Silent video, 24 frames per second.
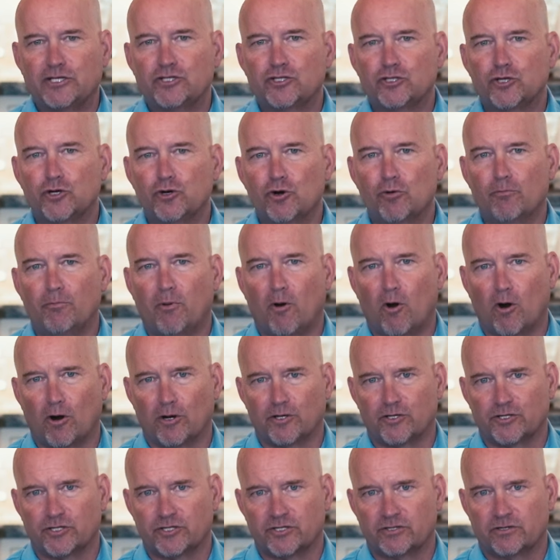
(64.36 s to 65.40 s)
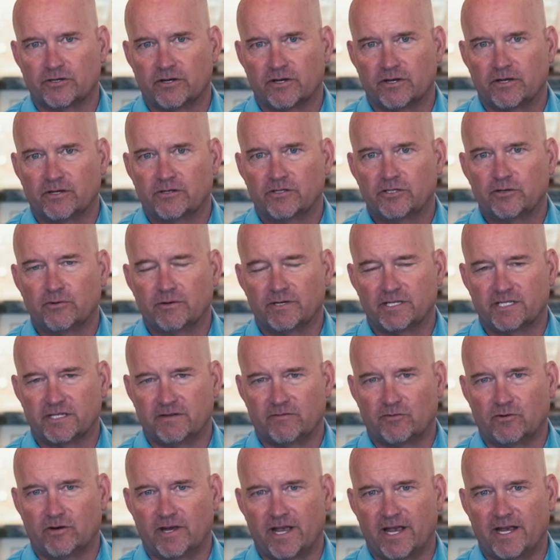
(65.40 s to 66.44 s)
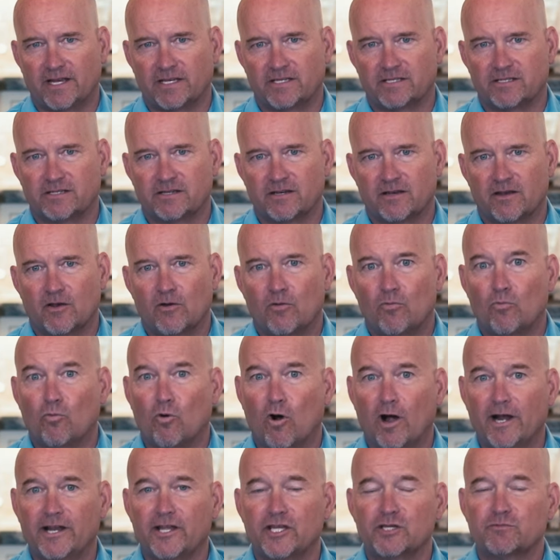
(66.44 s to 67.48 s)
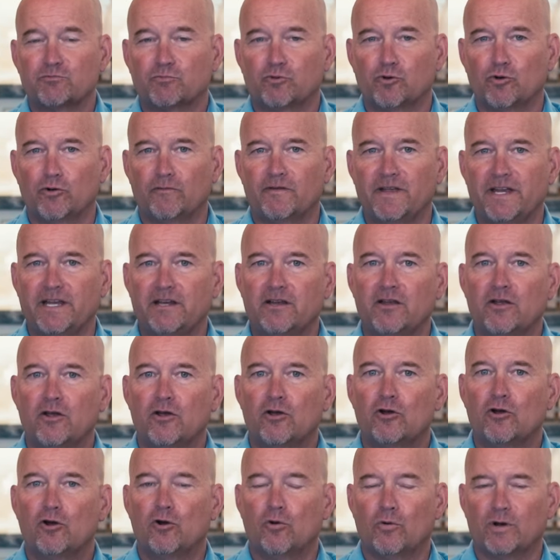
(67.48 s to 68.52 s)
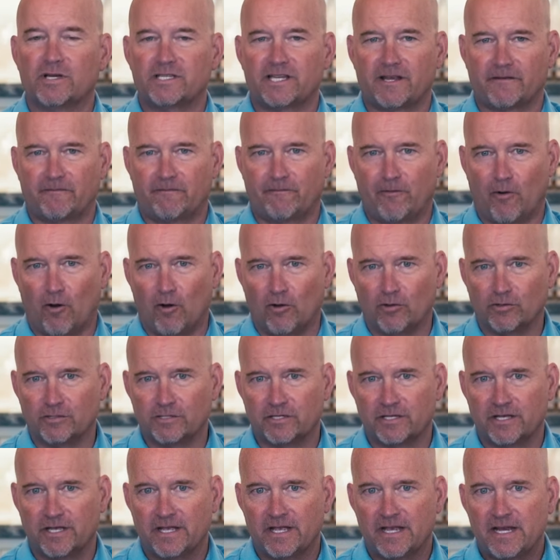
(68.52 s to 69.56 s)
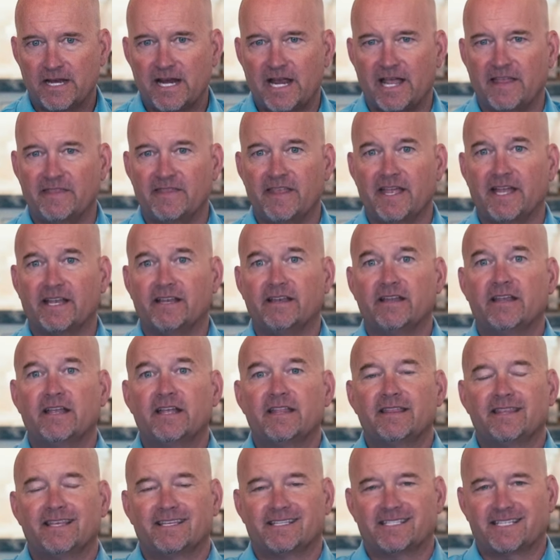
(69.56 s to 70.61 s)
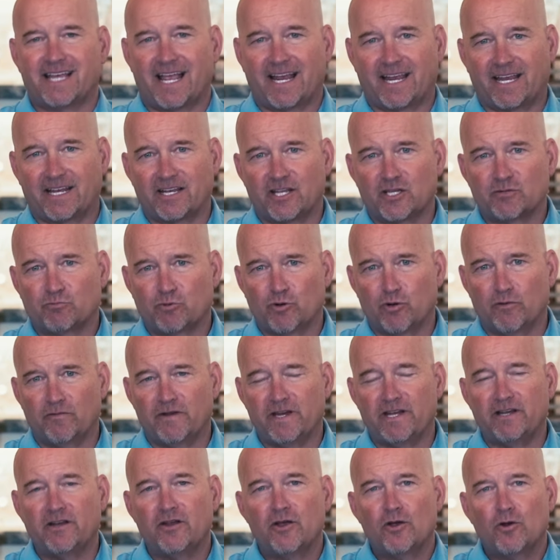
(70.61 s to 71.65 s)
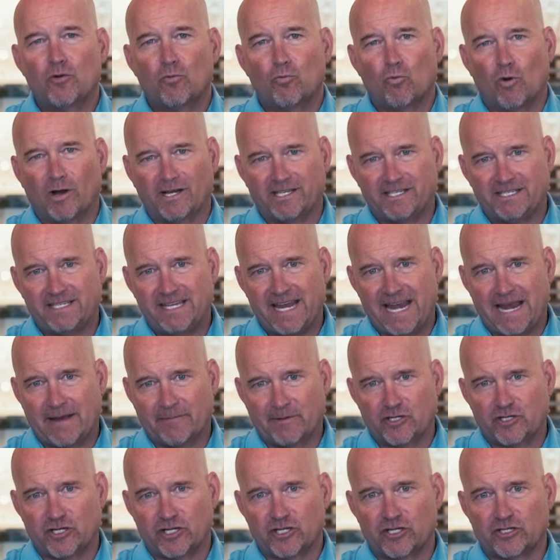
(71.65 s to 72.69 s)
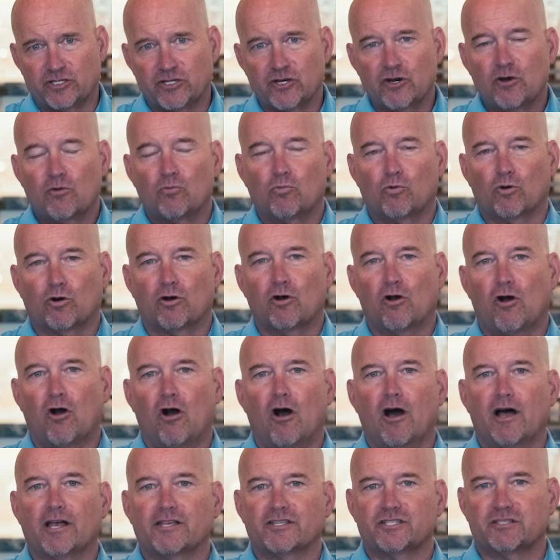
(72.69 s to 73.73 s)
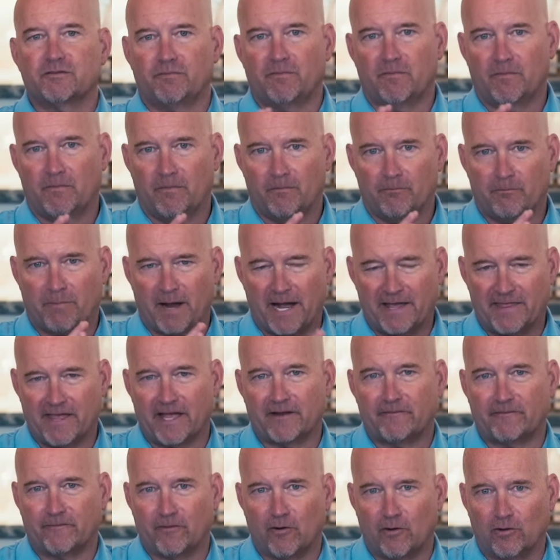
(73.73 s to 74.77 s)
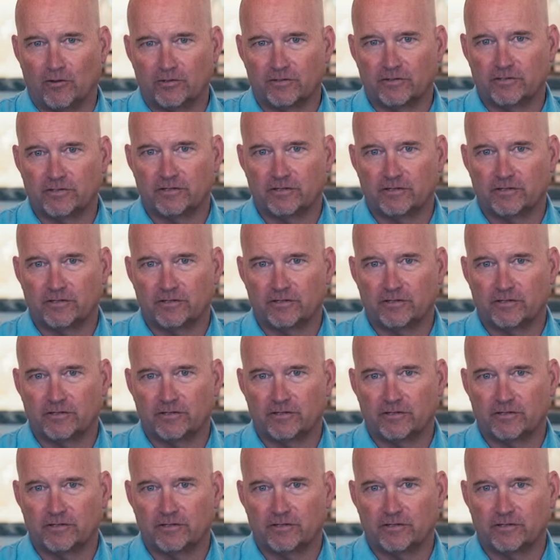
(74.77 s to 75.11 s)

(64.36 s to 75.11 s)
two parts to a civil case. One is proving who was at fault, and then the second is proving what damages were caused by that fault.